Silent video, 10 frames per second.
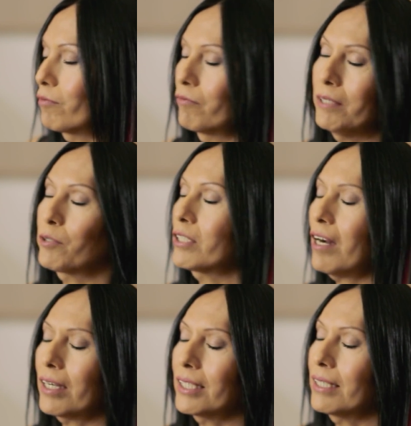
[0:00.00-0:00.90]
we were
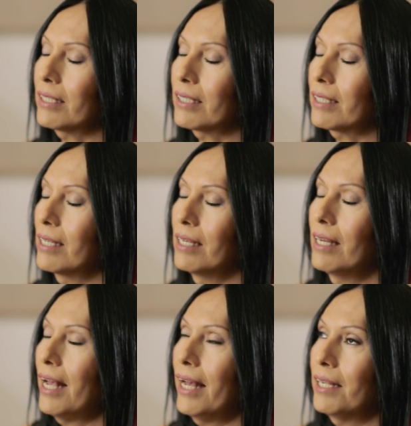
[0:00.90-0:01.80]
talking,
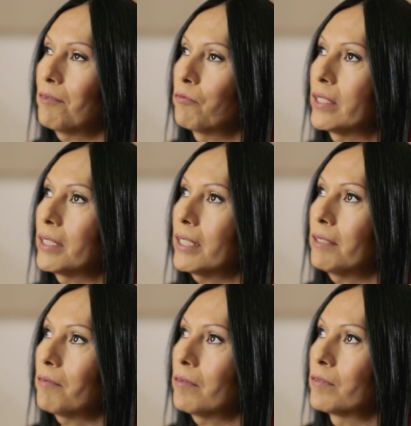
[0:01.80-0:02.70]
and
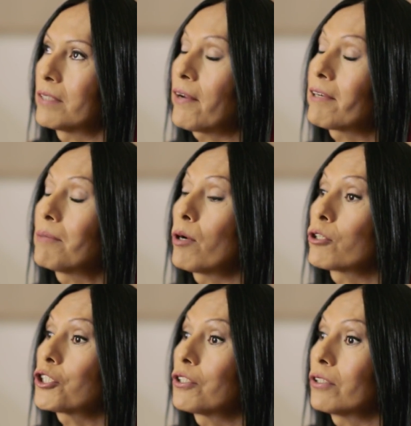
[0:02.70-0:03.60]
it was very
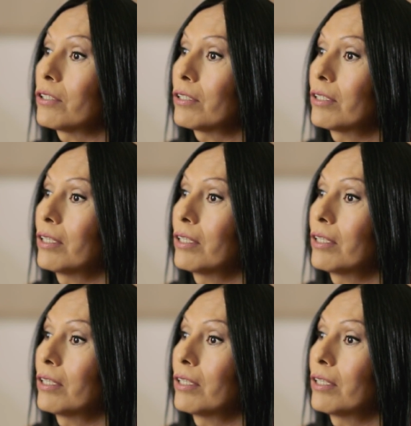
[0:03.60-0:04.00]
emotional.